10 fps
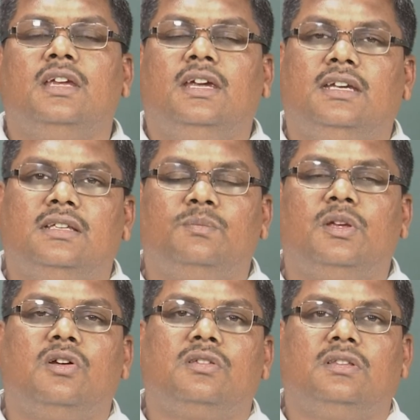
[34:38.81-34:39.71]
it is
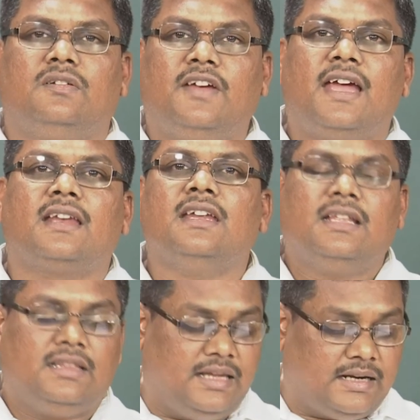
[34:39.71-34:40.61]
because of the fact
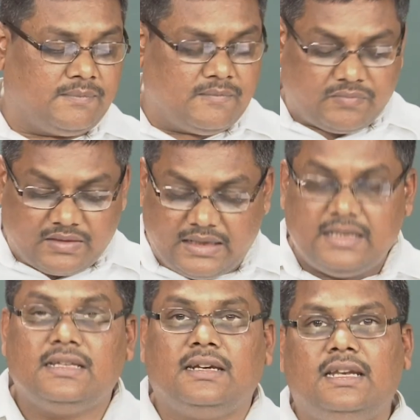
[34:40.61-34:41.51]
that there is
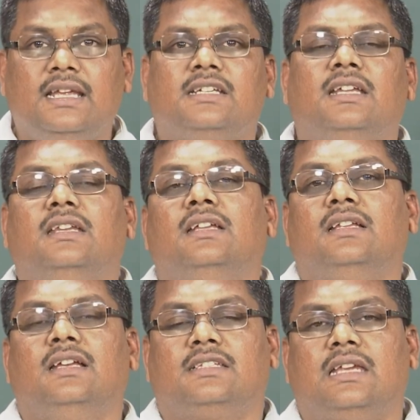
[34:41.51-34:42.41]
a relation
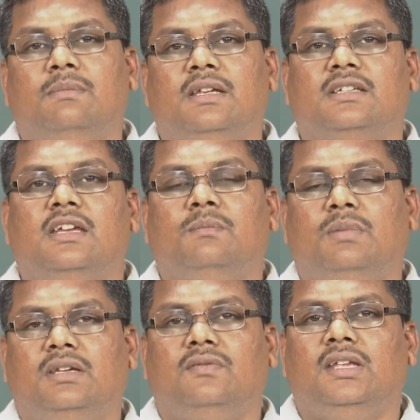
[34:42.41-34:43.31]
established
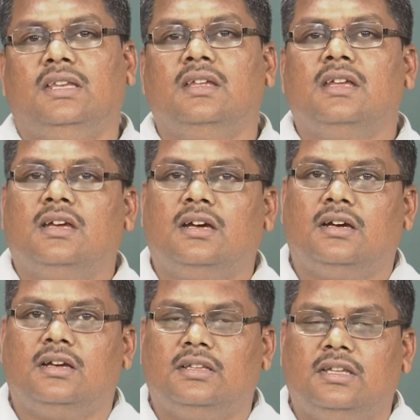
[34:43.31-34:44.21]
between
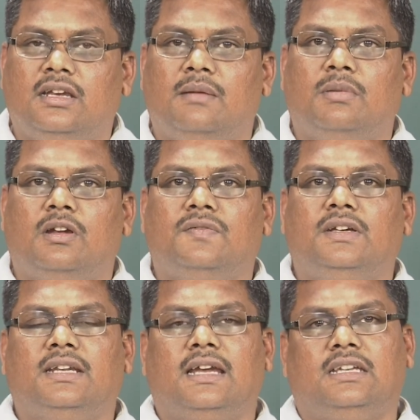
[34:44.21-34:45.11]
the number of
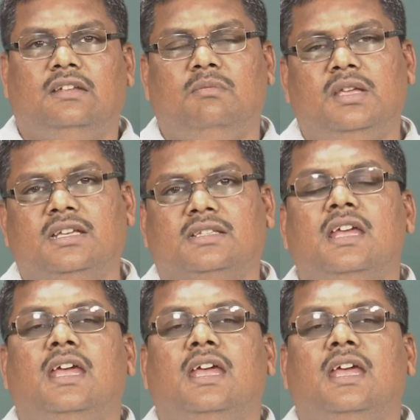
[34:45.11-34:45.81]
interacting images.